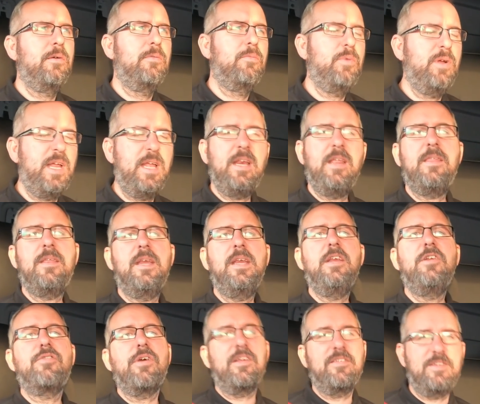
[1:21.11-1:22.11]
when anything
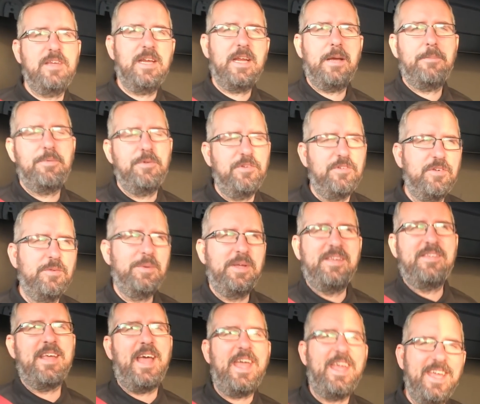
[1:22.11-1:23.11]
interesting happens, shall we
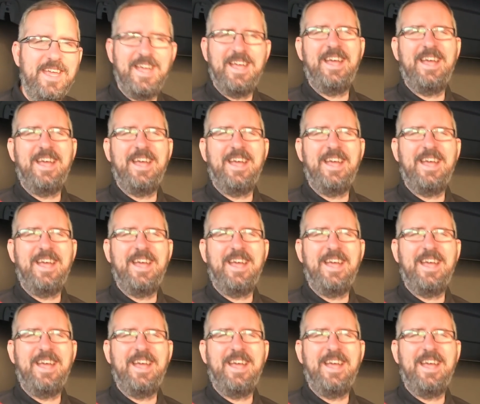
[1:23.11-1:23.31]
say.